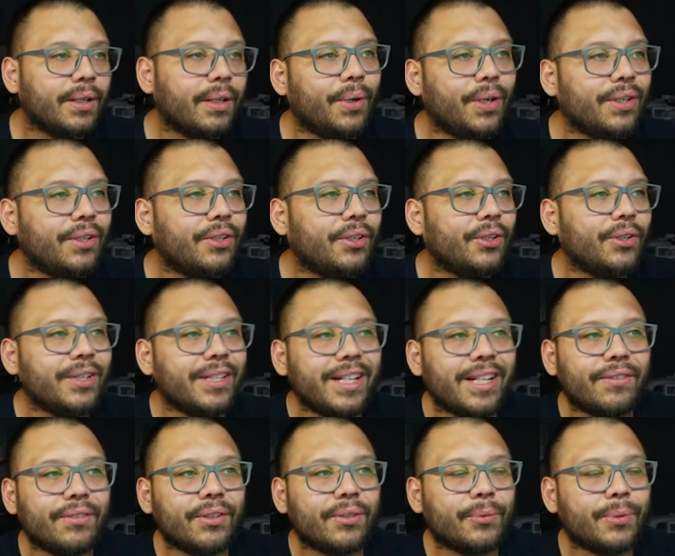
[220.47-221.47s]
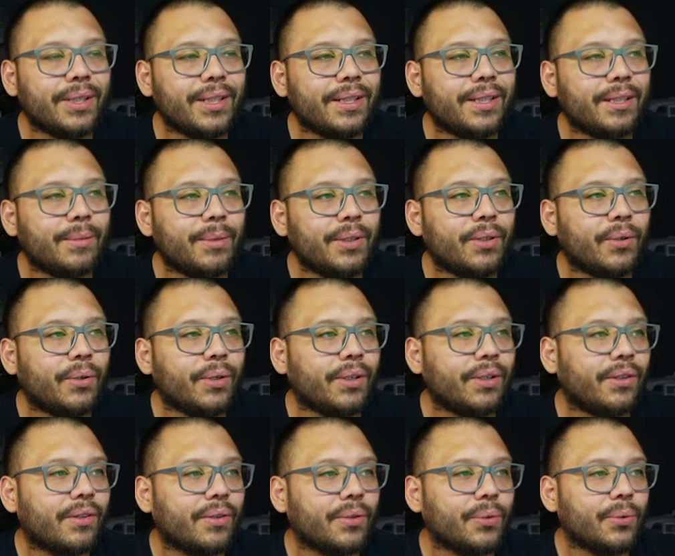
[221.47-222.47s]
but you're never really going to be
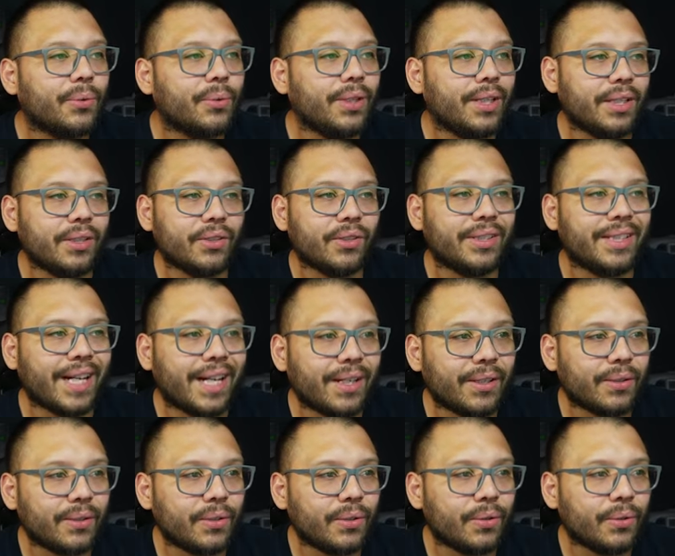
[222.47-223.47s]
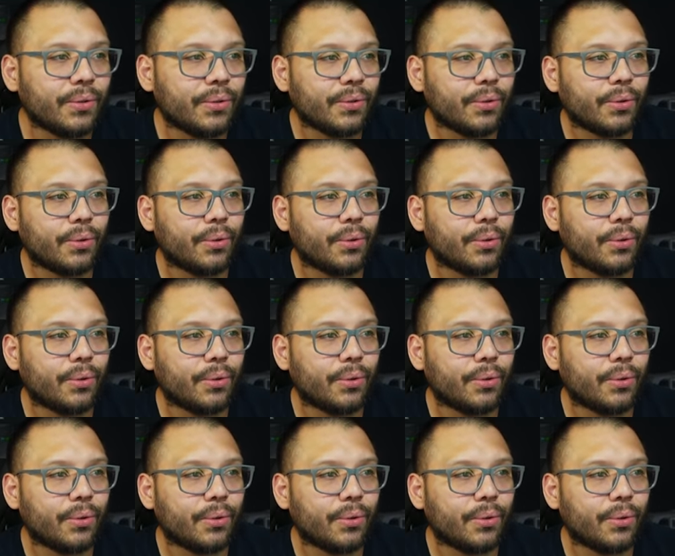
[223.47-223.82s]
going through either download